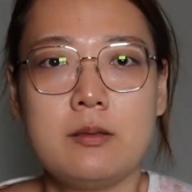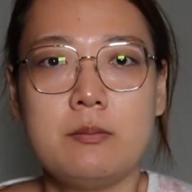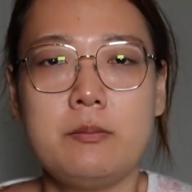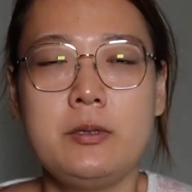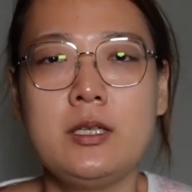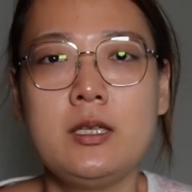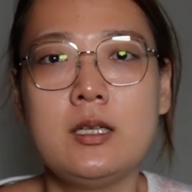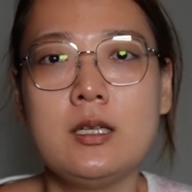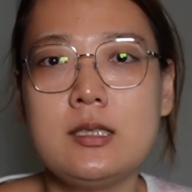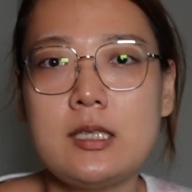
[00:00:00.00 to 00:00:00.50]

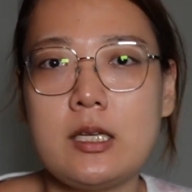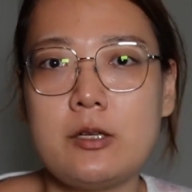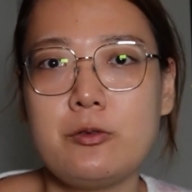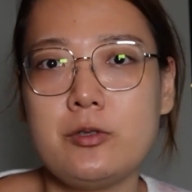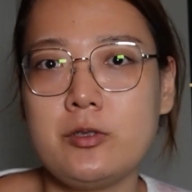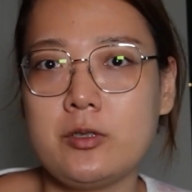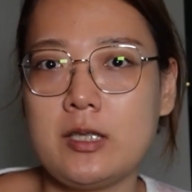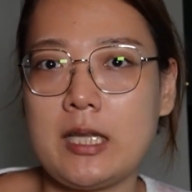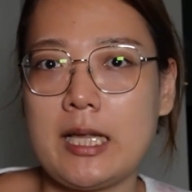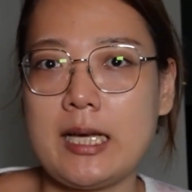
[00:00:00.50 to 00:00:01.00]
Because I
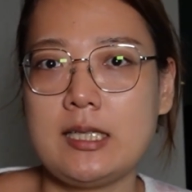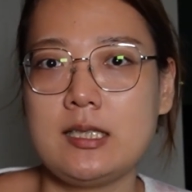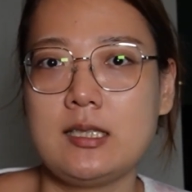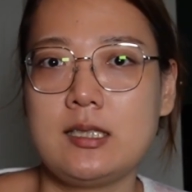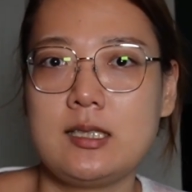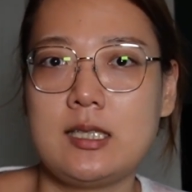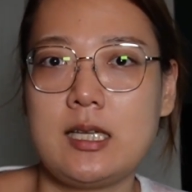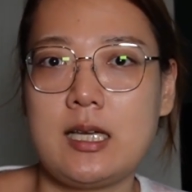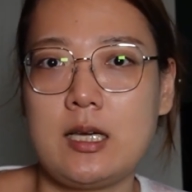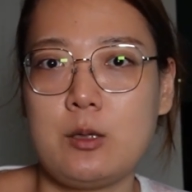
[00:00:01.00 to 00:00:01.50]

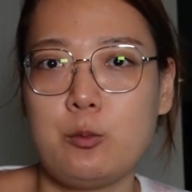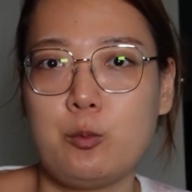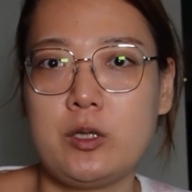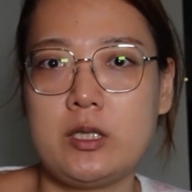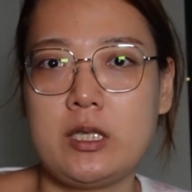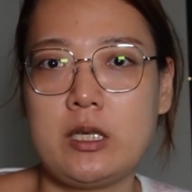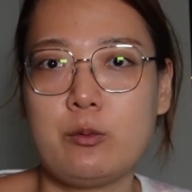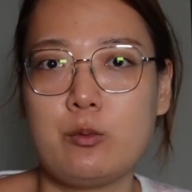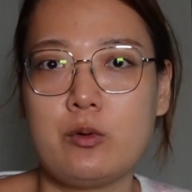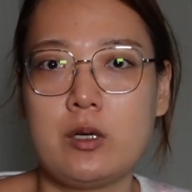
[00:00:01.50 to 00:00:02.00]
realized that
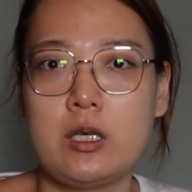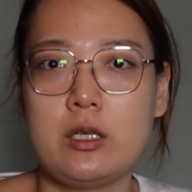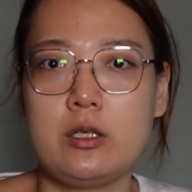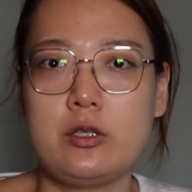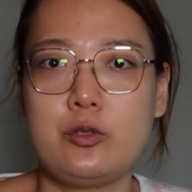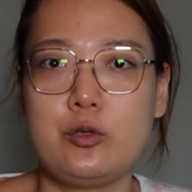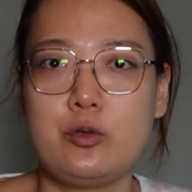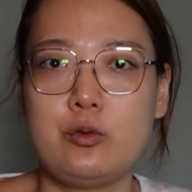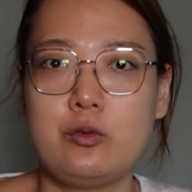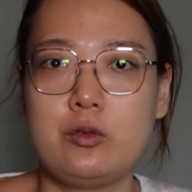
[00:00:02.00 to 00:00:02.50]
when I
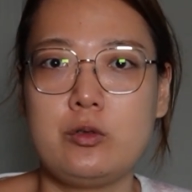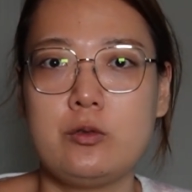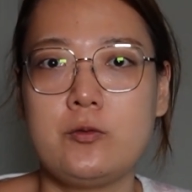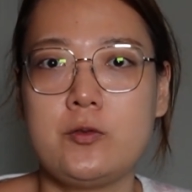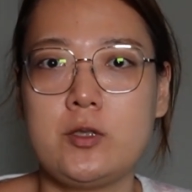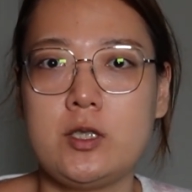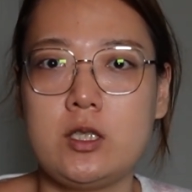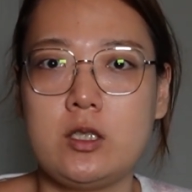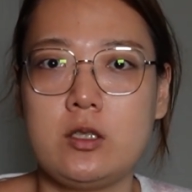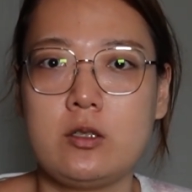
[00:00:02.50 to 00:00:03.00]
watch YouTube
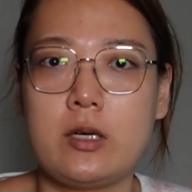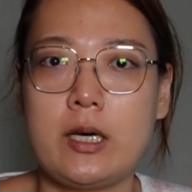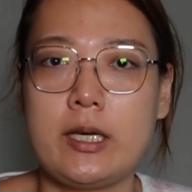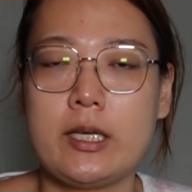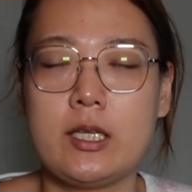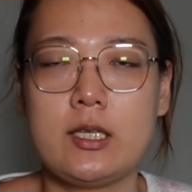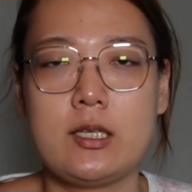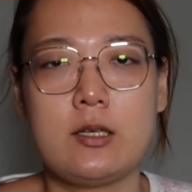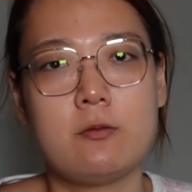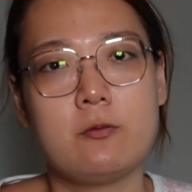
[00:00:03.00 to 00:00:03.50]
video, I
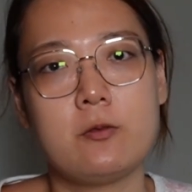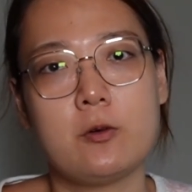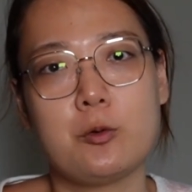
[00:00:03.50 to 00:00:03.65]
cannot